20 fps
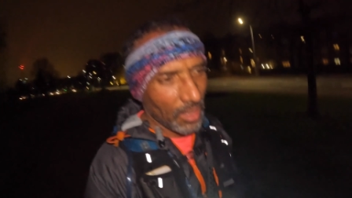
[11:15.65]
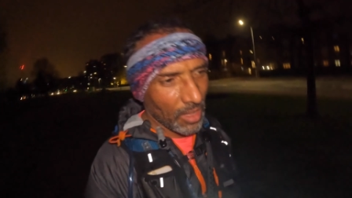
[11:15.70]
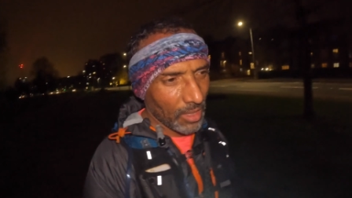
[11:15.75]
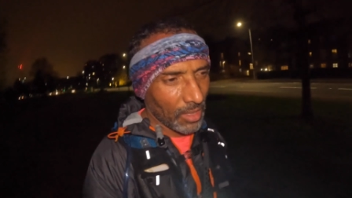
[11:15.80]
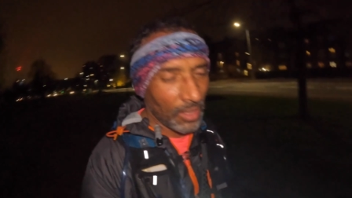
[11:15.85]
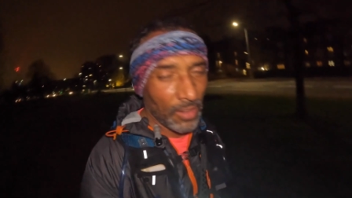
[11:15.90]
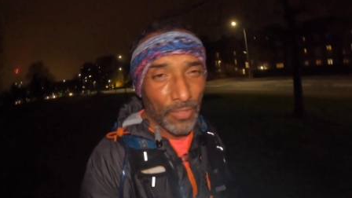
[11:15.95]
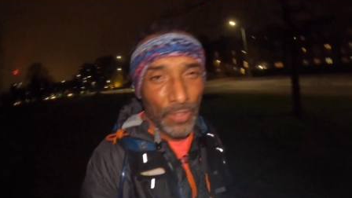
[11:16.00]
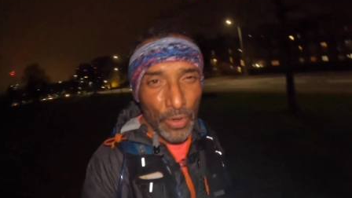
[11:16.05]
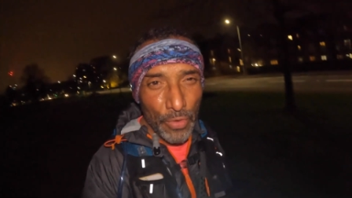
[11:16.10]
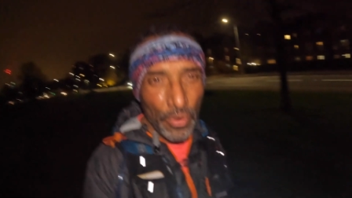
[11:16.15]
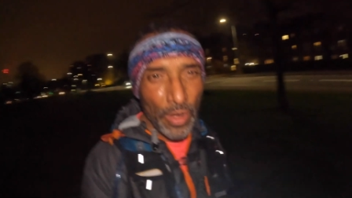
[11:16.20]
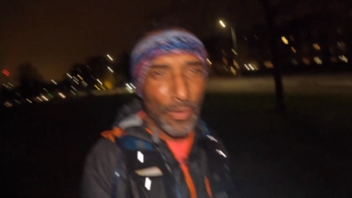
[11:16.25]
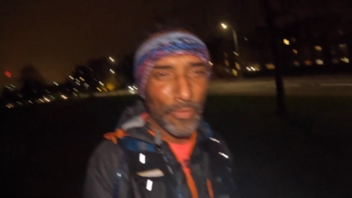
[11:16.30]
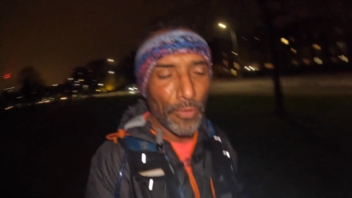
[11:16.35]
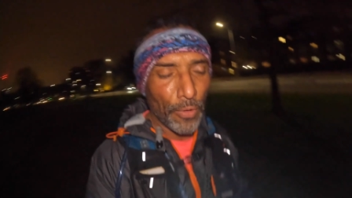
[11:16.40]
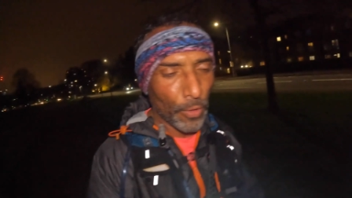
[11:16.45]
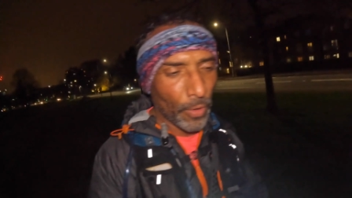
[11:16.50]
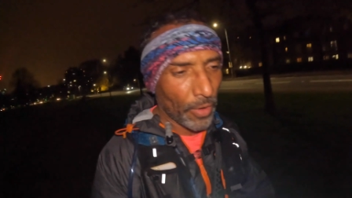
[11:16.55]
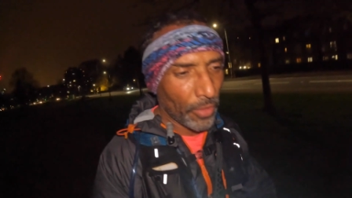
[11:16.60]
even at rep
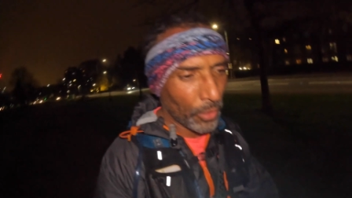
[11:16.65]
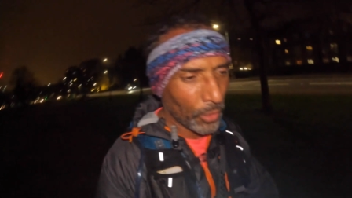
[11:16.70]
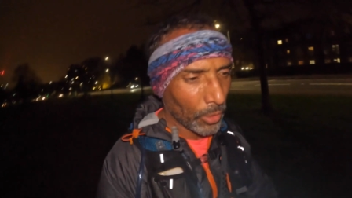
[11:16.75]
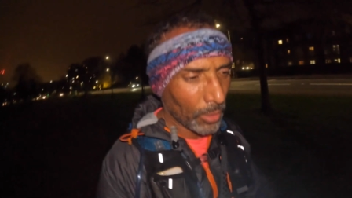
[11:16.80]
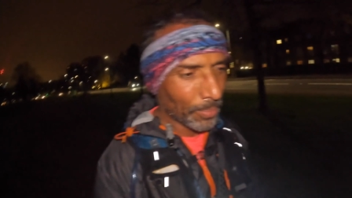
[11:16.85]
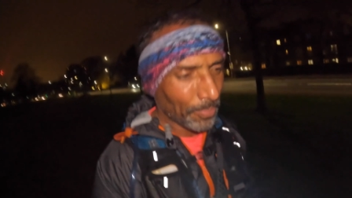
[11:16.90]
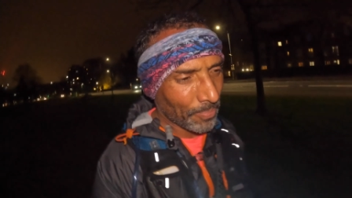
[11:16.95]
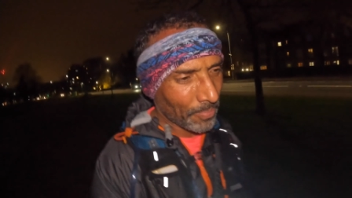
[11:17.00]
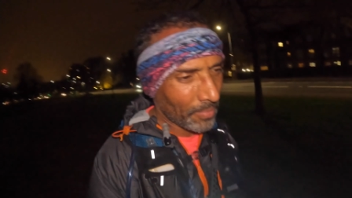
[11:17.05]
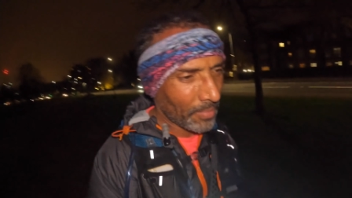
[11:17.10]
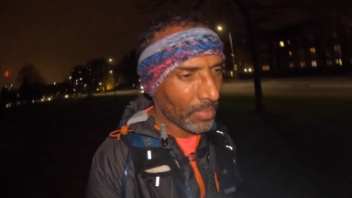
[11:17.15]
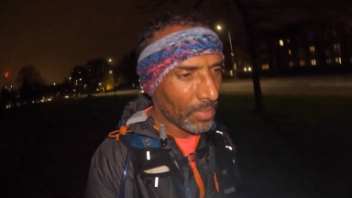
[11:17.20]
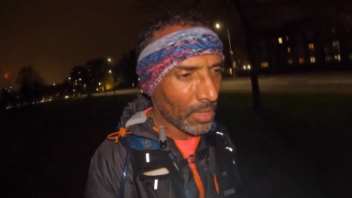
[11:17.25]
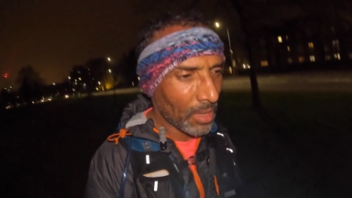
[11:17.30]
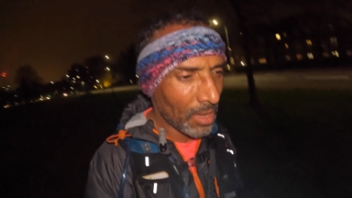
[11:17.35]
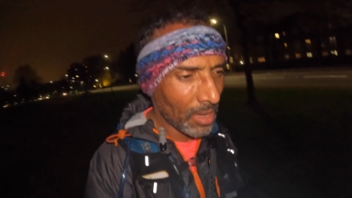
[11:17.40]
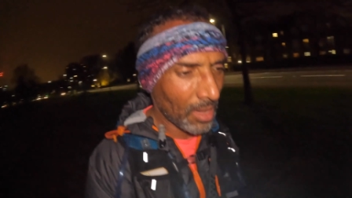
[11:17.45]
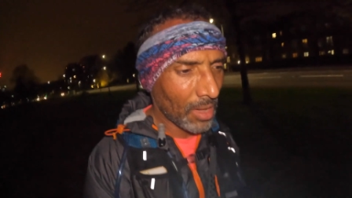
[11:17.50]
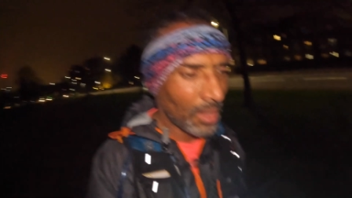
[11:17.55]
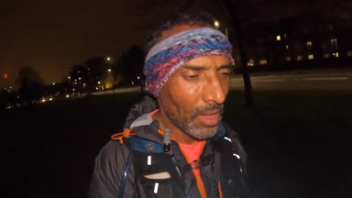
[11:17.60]
4 I thought
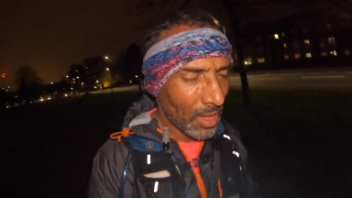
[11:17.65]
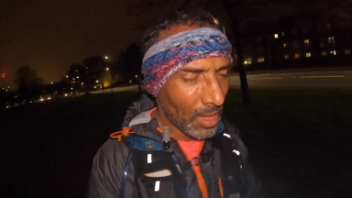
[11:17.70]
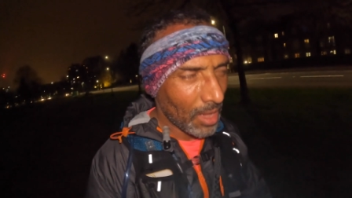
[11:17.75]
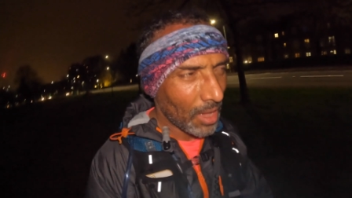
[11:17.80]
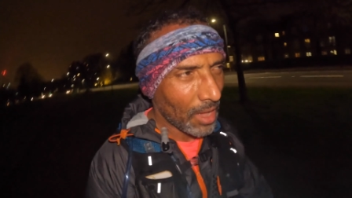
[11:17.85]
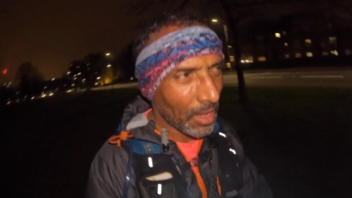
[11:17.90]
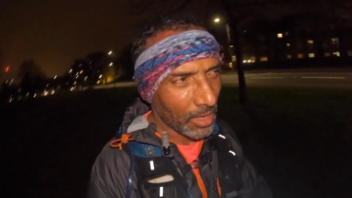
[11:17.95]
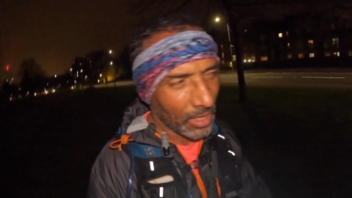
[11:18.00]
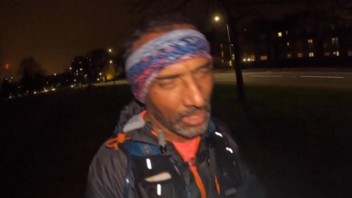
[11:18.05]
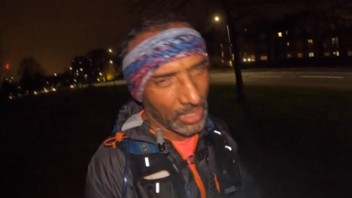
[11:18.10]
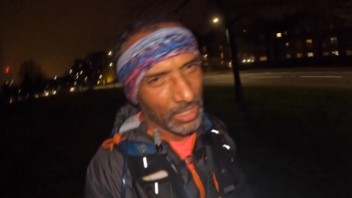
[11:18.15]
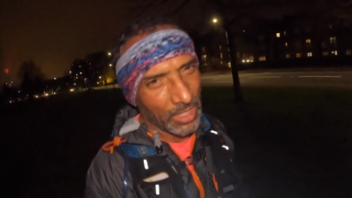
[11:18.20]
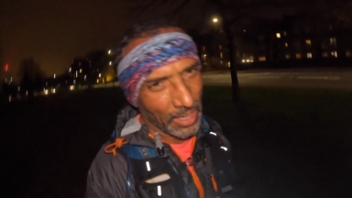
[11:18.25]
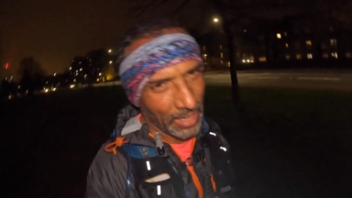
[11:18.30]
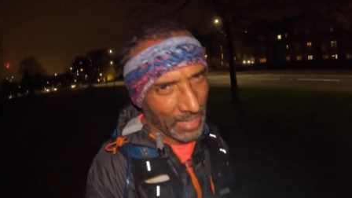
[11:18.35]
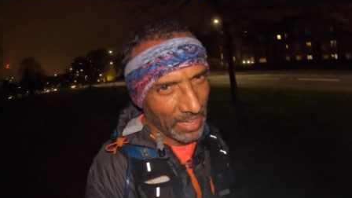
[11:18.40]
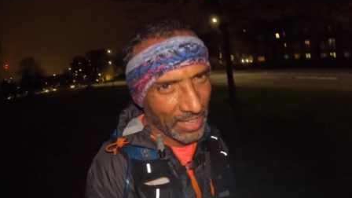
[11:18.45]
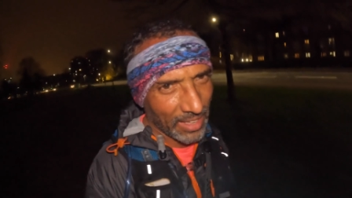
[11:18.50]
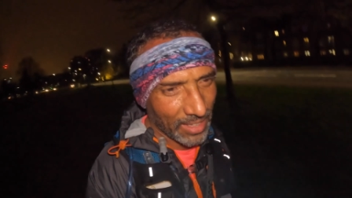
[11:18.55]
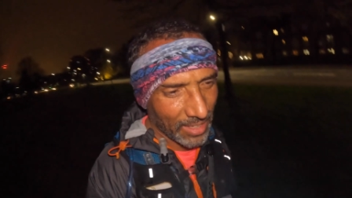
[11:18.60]
I could easily
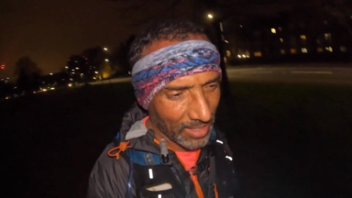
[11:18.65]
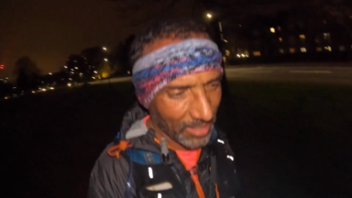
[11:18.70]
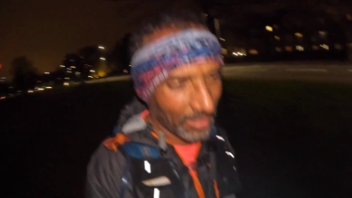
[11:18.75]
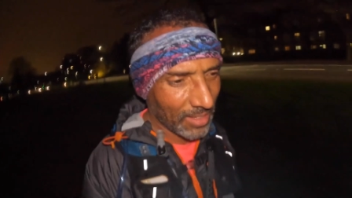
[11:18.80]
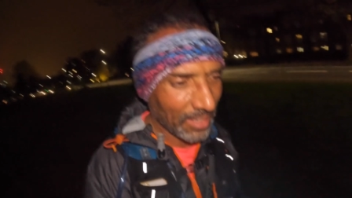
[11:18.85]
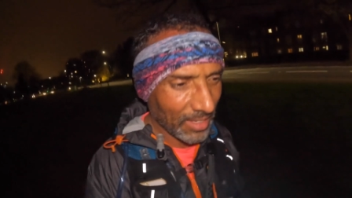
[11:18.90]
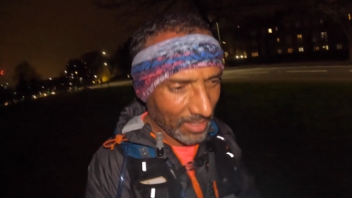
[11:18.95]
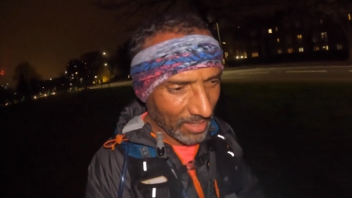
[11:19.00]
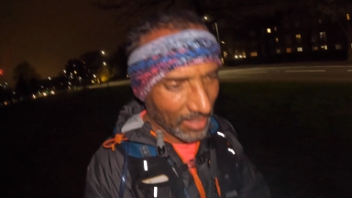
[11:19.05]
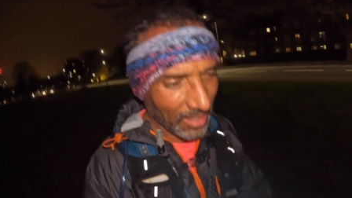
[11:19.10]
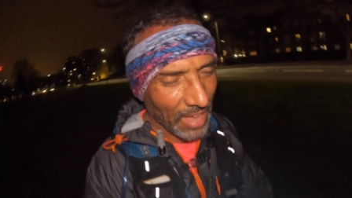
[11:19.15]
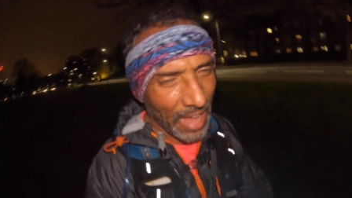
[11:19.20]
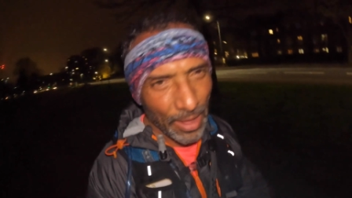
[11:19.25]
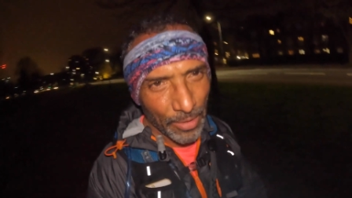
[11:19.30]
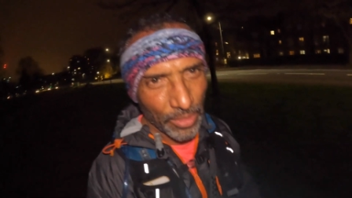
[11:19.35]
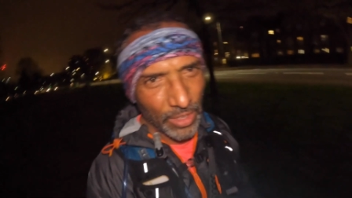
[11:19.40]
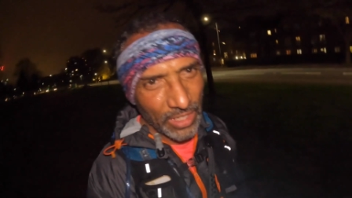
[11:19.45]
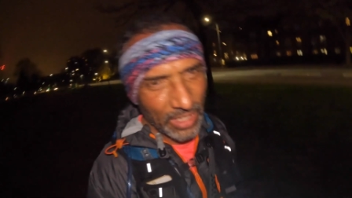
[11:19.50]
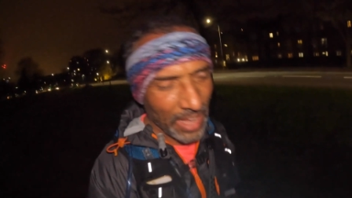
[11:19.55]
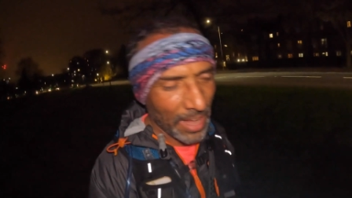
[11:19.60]
count
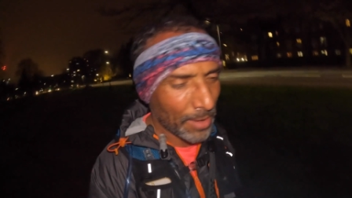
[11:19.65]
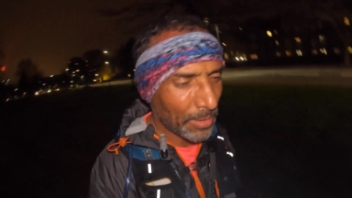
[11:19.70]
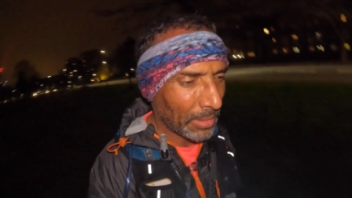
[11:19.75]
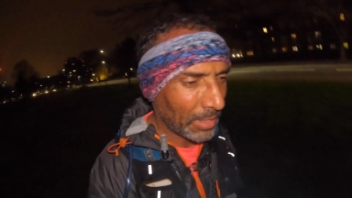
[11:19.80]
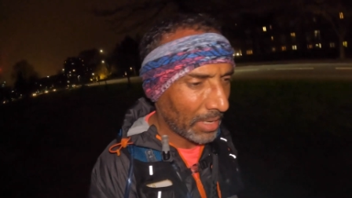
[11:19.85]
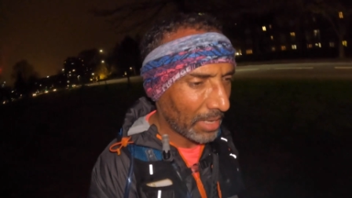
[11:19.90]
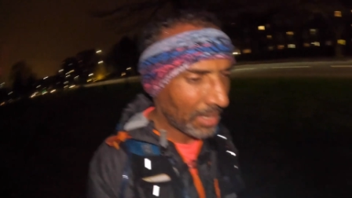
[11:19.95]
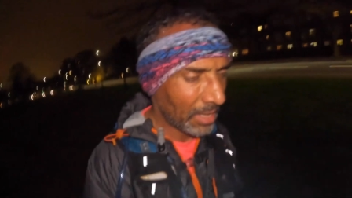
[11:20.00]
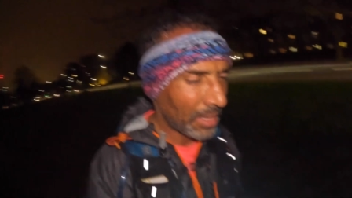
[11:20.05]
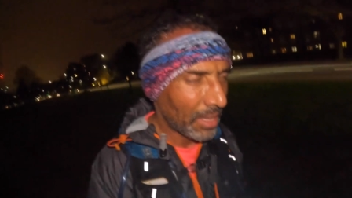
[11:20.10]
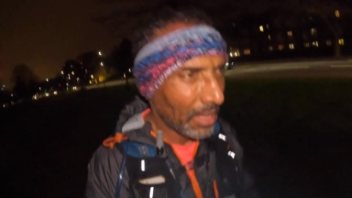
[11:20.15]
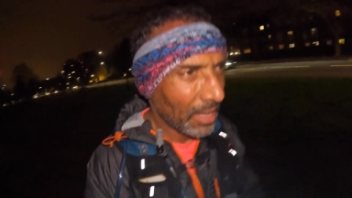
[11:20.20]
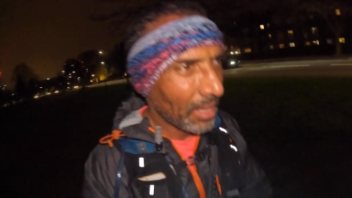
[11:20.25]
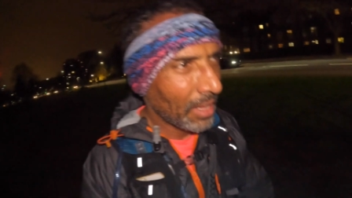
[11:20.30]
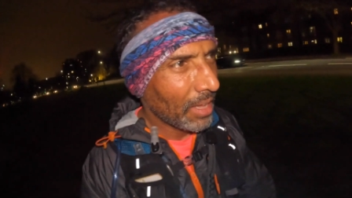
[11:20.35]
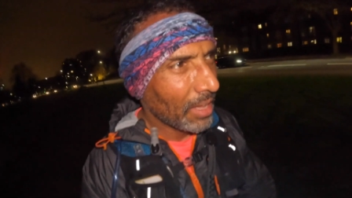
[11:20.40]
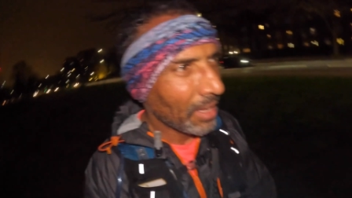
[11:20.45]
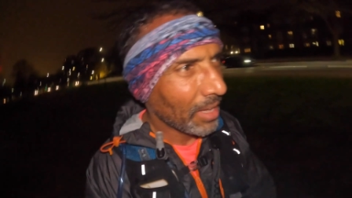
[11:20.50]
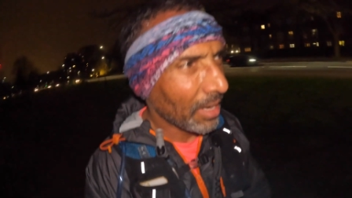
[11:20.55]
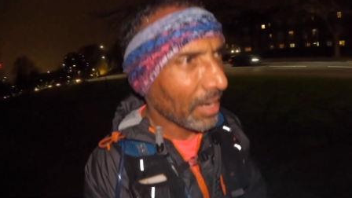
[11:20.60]
this out,
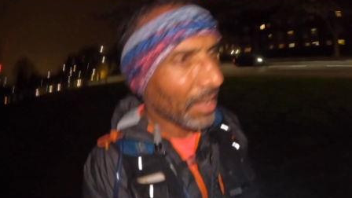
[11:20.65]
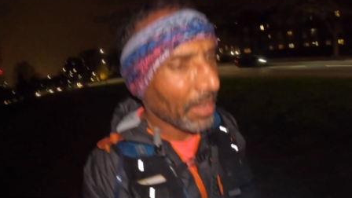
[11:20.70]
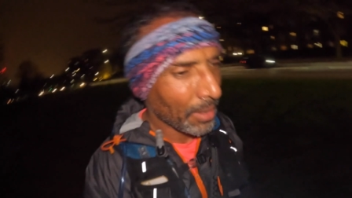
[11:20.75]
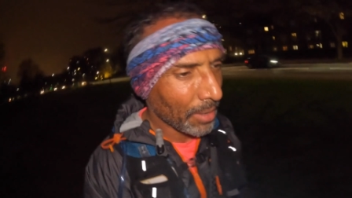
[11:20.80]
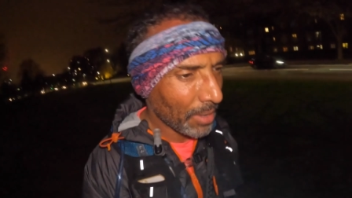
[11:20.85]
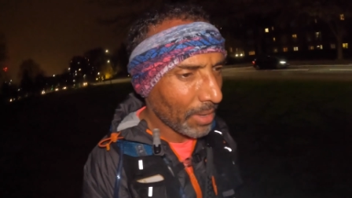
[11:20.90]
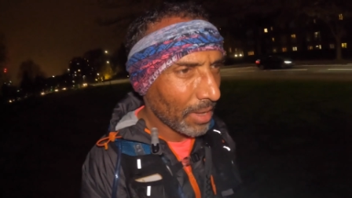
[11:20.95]
you know,